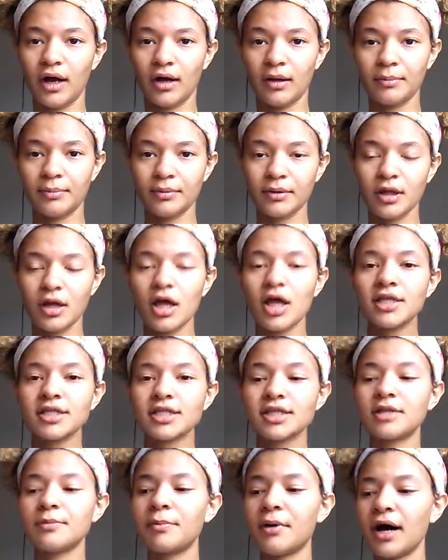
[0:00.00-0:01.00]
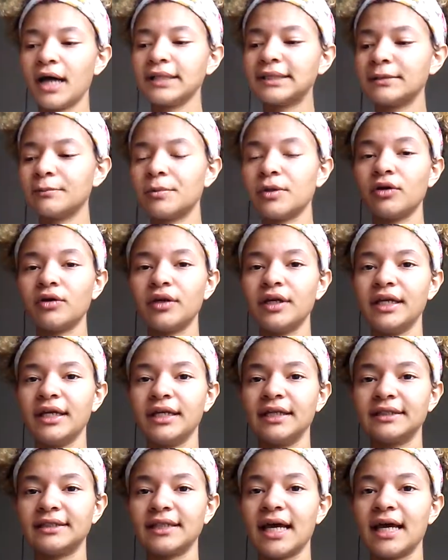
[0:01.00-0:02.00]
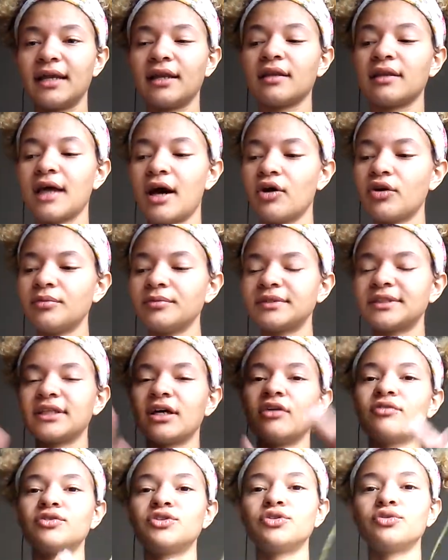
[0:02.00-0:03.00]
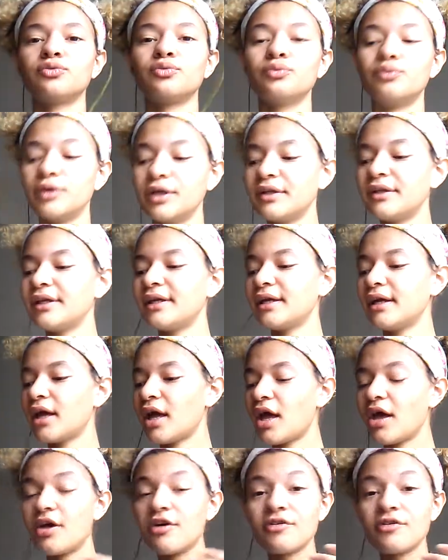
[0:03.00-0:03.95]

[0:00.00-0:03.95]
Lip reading: up to the possibilities and allowed himself to really